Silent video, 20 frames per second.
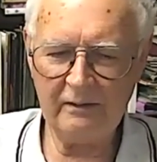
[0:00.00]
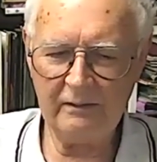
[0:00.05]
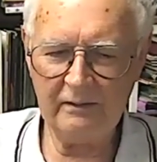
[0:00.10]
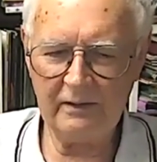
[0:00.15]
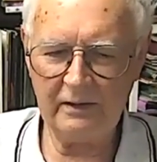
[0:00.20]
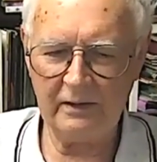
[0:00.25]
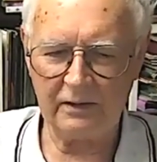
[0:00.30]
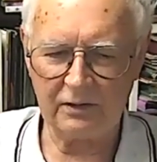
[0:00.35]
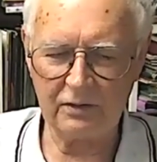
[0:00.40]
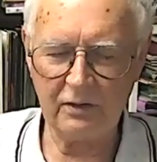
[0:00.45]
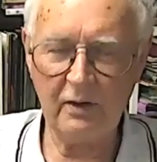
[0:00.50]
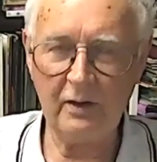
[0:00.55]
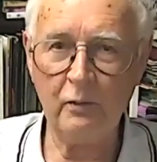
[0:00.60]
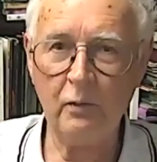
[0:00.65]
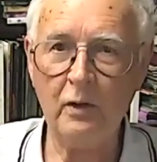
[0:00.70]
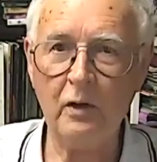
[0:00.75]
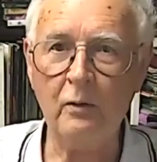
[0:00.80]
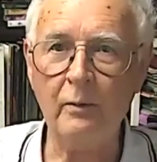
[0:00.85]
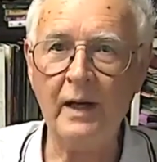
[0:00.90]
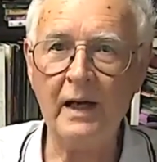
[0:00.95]
it's really
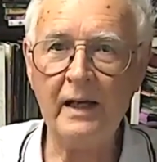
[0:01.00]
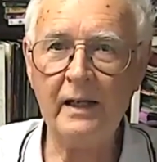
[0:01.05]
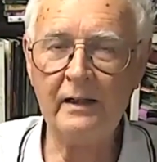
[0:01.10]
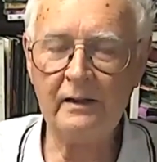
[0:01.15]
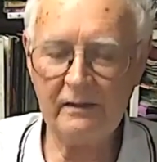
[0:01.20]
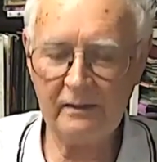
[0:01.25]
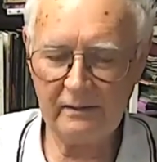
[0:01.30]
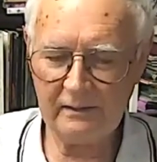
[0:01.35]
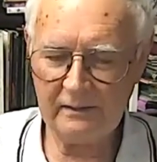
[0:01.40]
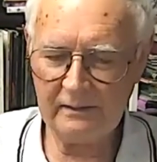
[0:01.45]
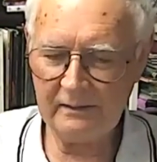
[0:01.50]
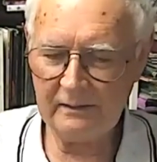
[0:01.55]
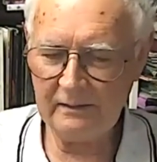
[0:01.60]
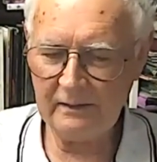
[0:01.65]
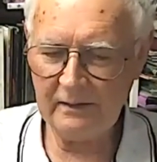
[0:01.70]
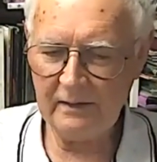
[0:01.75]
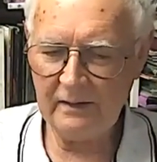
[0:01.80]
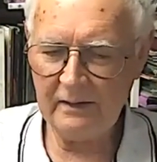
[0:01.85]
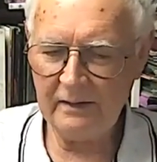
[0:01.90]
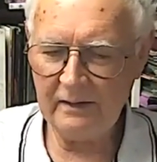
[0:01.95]
well made.
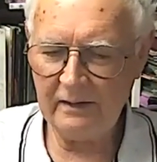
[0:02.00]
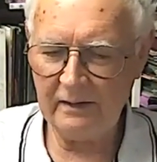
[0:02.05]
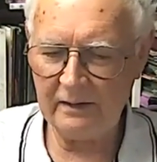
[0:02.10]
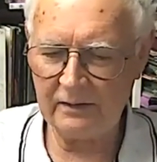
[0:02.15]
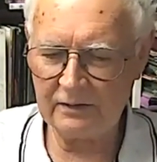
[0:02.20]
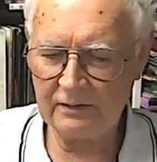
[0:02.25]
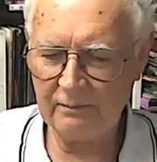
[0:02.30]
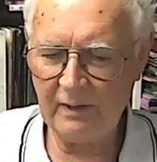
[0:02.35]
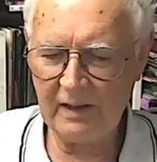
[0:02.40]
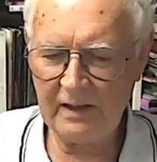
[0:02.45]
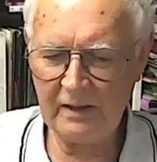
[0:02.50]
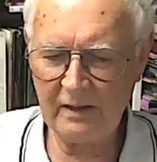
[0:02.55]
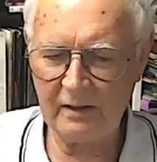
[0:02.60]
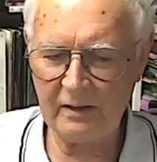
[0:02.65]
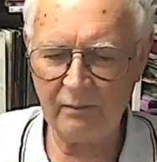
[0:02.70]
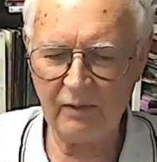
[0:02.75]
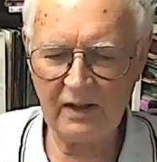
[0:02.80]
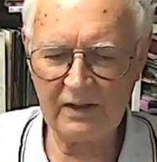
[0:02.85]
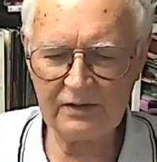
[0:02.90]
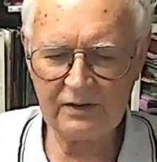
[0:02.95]
It's mainly
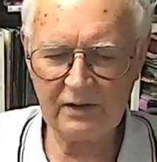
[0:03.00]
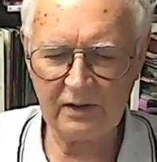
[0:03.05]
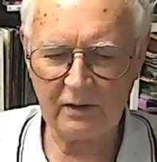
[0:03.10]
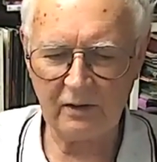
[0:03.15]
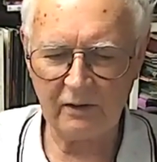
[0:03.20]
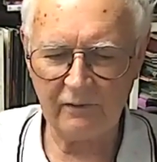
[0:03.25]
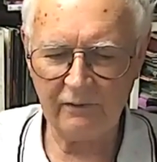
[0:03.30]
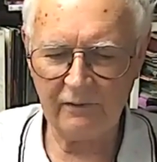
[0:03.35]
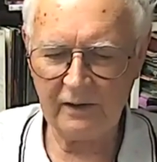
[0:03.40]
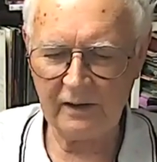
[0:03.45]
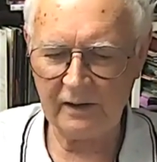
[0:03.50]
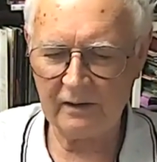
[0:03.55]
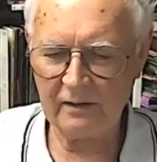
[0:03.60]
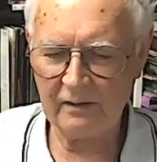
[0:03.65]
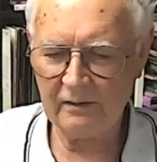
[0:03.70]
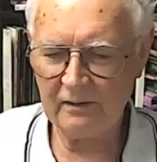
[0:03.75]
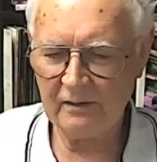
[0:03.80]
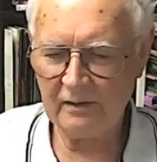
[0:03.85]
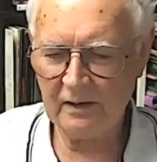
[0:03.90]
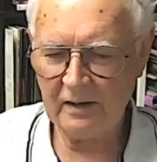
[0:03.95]
plastic, I think.
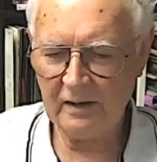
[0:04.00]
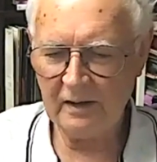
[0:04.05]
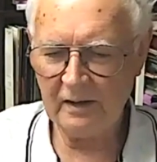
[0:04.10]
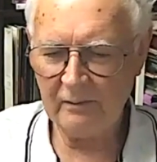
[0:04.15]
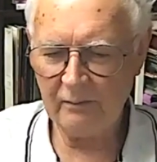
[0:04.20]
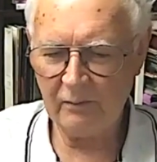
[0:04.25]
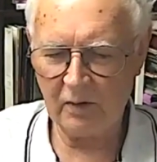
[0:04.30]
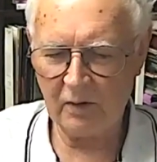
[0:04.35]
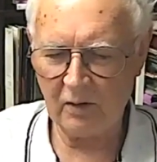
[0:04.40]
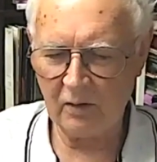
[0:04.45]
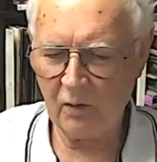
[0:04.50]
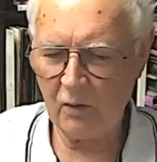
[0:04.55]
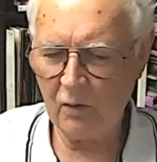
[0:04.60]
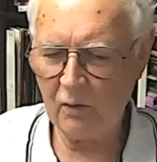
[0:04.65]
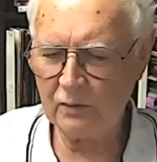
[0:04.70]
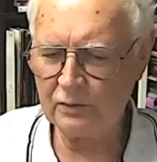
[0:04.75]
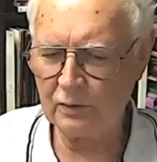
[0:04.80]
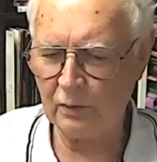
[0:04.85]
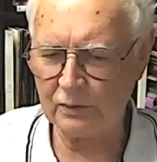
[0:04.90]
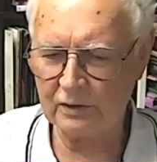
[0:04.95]
We've got
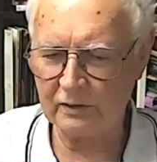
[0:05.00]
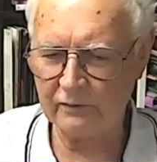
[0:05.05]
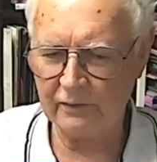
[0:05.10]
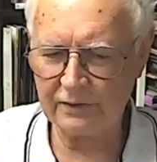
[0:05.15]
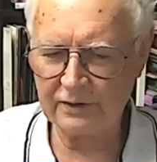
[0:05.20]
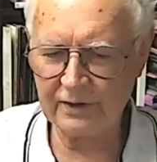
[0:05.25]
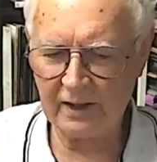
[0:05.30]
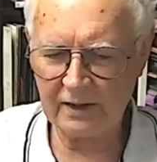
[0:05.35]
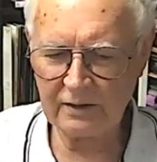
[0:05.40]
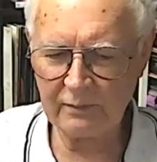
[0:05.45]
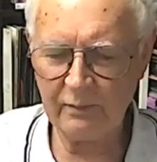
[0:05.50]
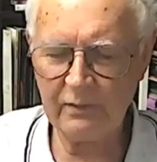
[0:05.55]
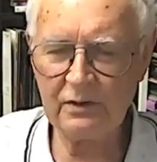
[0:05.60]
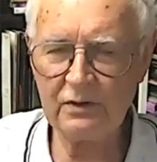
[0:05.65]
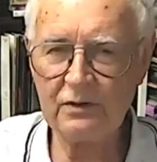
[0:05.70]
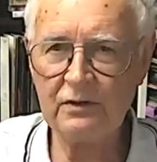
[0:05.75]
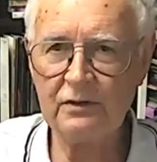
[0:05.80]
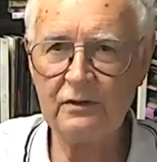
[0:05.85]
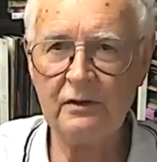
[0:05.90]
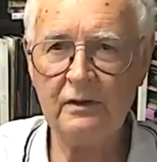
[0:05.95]
all sorts of
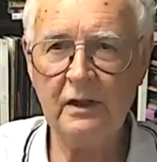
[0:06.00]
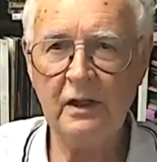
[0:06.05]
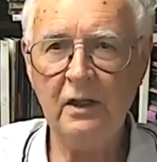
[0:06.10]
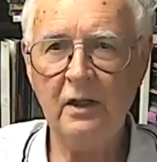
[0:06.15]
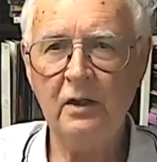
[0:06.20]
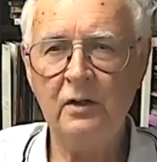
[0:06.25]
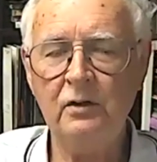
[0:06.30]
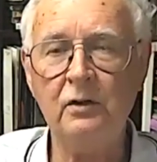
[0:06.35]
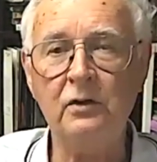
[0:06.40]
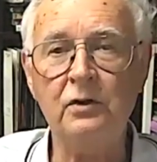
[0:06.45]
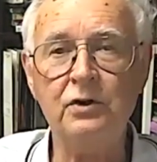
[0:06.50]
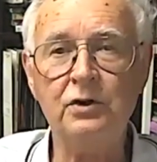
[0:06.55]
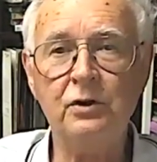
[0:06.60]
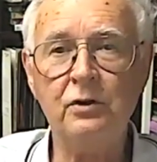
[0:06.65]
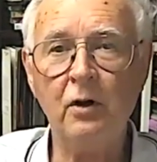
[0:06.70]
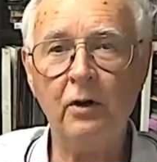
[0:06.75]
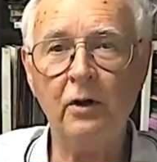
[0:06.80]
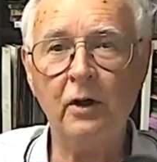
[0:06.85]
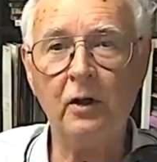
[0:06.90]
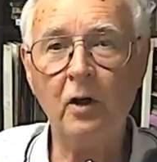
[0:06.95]
attachments. You
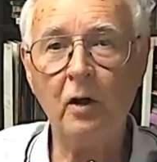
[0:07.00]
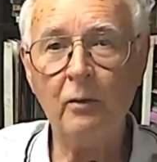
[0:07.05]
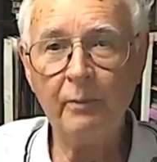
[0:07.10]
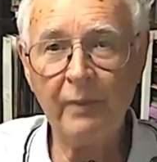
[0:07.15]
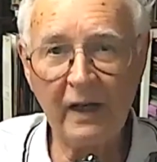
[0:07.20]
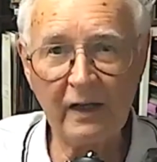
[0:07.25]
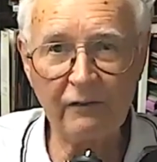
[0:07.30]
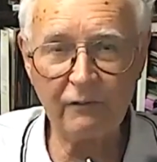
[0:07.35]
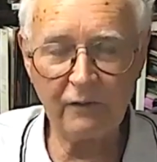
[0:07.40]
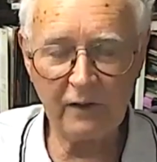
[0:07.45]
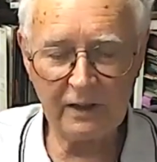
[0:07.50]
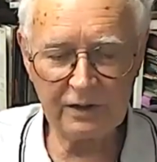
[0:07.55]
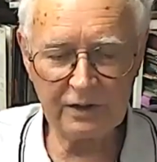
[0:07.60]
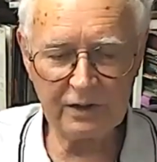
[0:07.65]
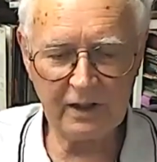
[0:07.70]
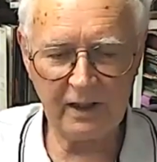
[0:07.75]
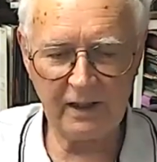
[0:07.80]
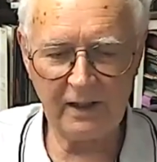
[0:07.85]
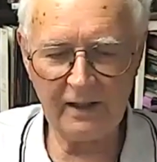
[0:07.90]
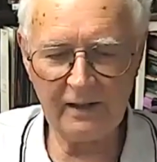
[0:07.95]
shoot on a compact flash
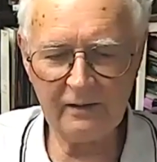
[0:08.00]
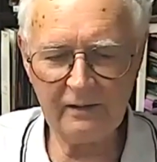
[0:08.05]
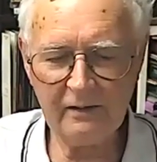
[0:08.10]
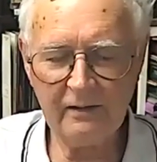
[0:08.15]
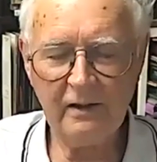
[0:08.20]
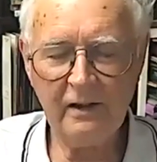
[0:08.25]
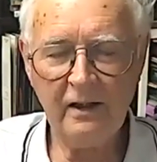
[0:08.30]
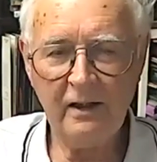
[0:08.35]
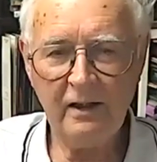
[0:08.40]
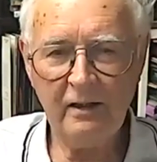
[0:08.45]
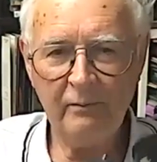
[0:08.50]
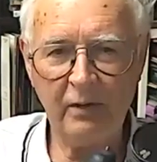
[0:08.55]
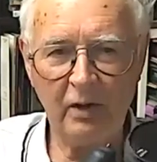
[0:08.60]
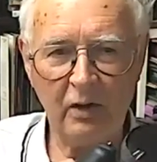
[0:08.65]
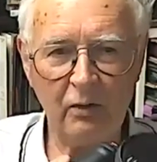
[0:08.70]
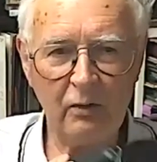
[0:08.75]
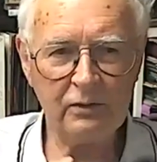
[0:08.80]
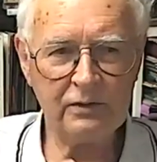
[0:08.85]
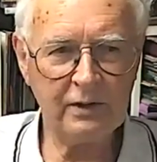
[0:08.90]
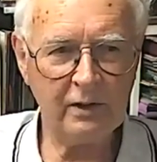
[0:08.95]
card, but it
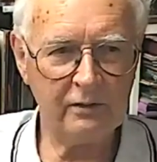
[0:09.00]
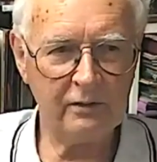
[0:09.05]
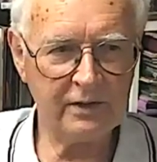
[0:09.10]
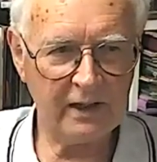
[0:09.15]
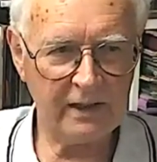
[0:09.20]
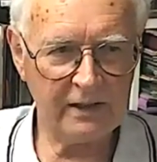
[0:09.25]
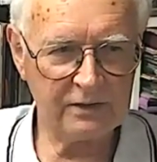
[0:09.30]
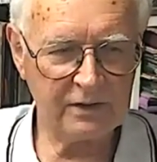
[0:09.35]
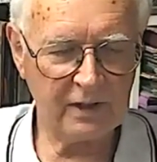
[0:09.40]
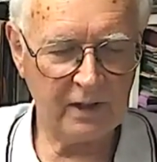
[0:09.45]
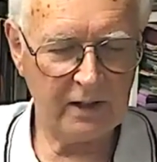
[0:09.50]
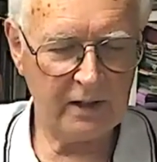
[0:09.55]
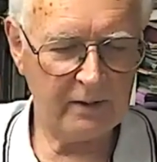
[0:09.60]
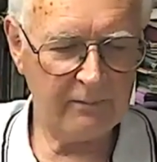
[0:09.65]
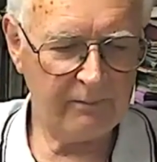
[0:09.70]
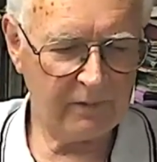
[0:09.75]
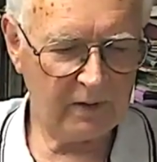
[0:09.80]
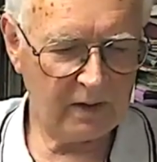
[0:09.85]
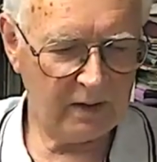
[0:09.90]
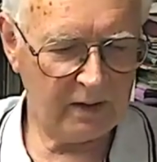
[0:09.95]
also takes a
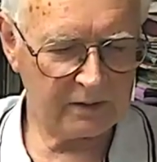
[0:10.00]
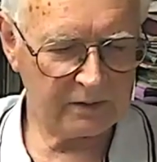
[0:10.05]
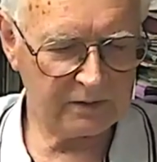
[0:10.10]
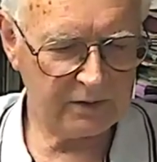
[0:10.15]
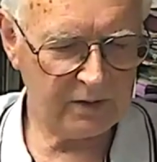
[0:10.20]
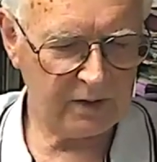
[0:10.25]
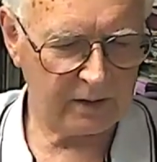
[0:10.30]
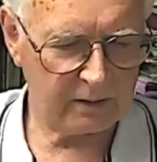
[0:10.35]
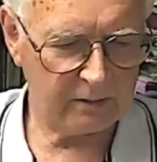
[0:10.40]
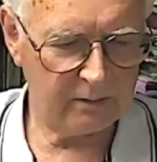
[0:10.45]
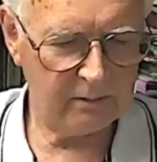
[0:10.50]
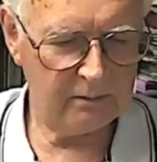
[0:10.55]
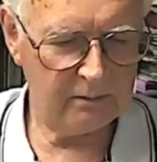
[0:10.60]
stick,